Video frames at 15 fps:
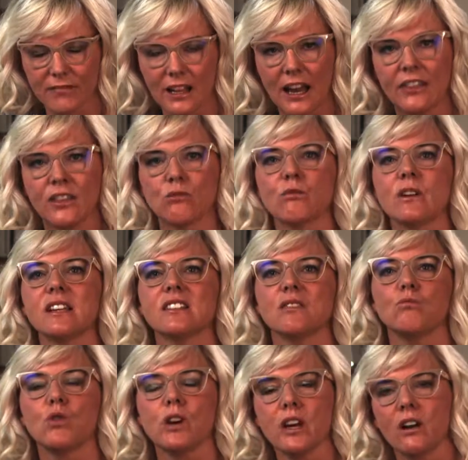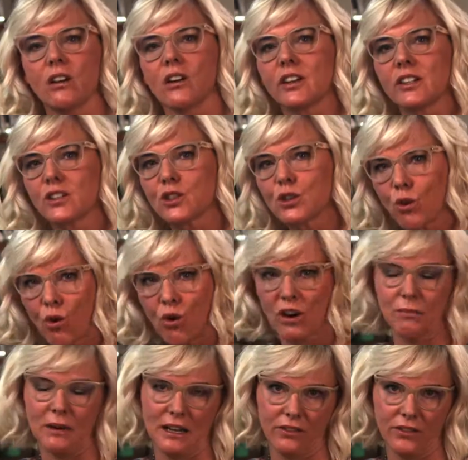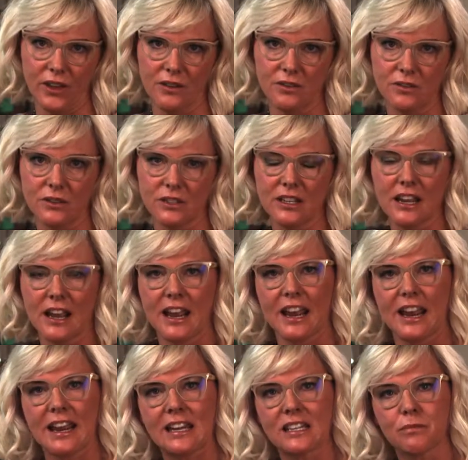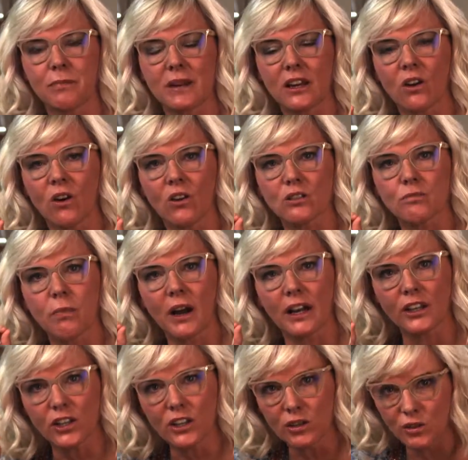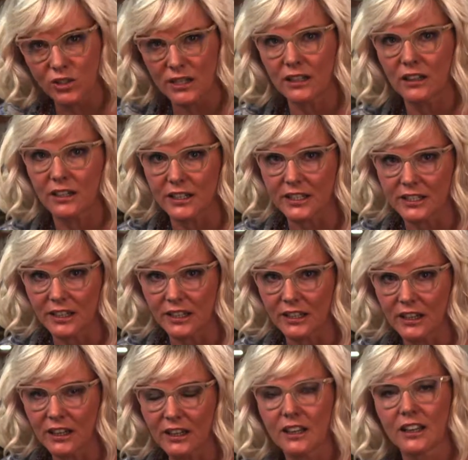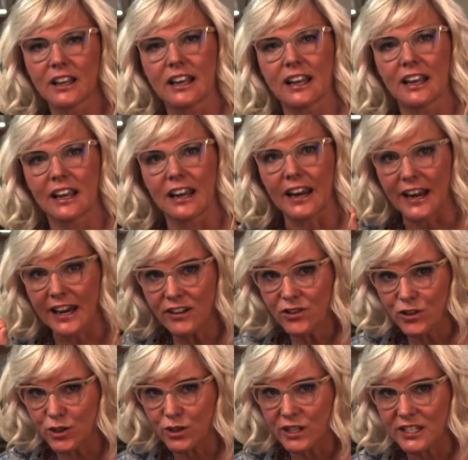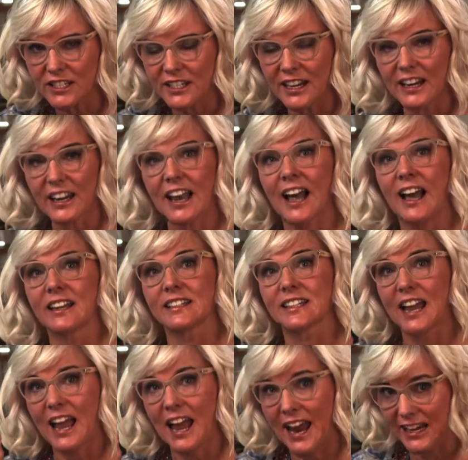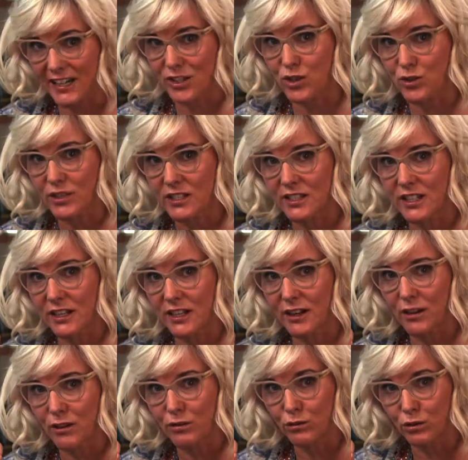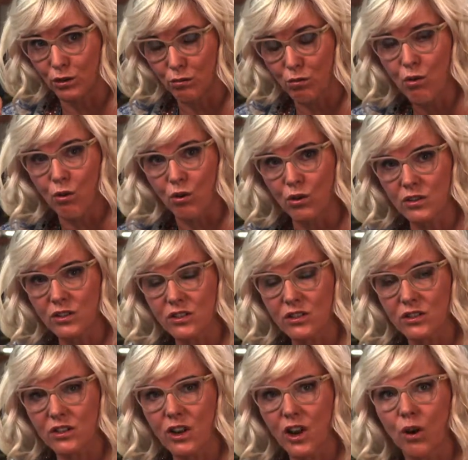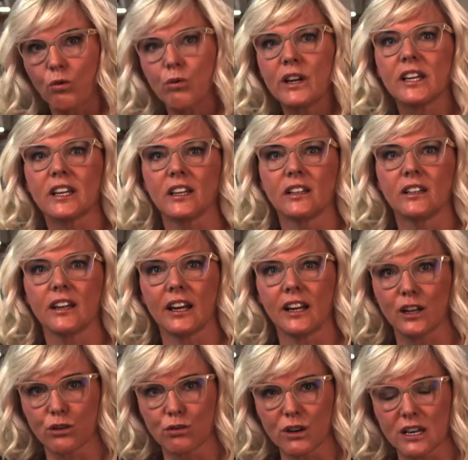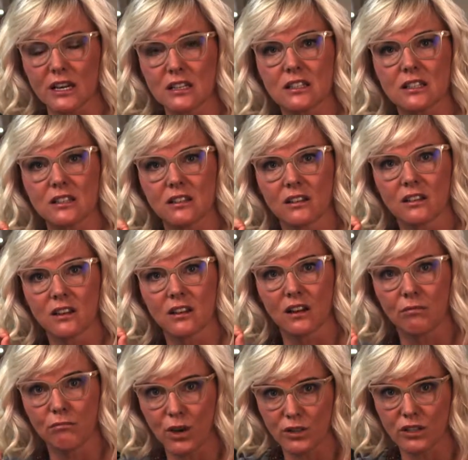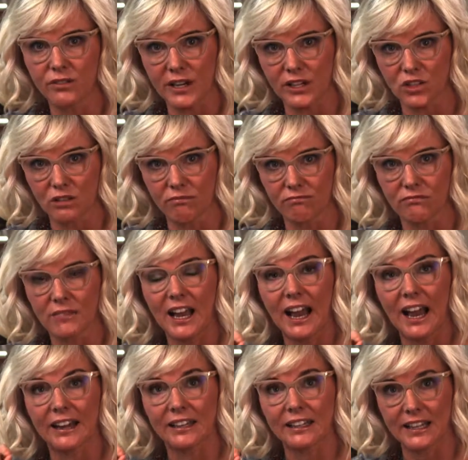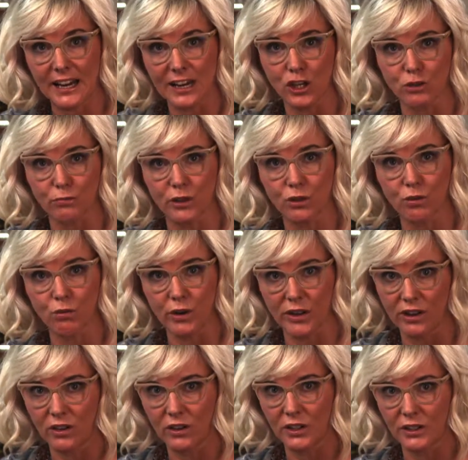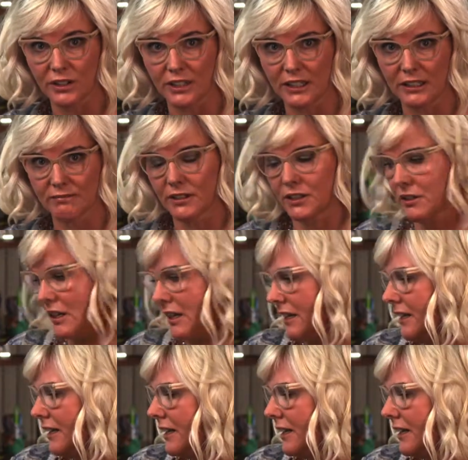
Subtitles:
And the reason we are going to talk about those is because by utilizing intrinsic and extrinsic rewards, we can increase motivation and engagement with our learning, okay?